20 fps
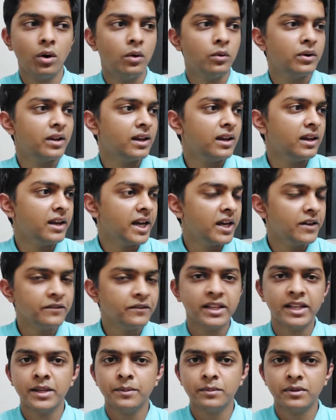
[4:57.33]
out and lay
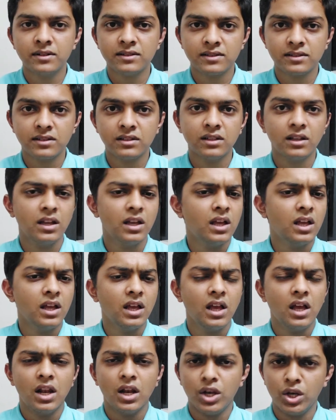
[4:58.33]
with any person?
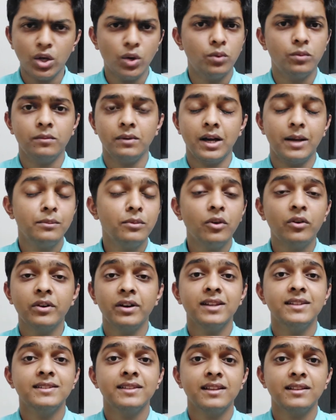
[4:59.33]
No, I'm not
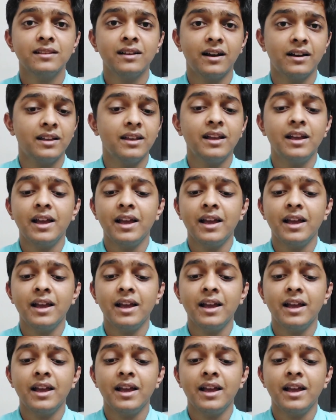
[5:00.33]
really saying that.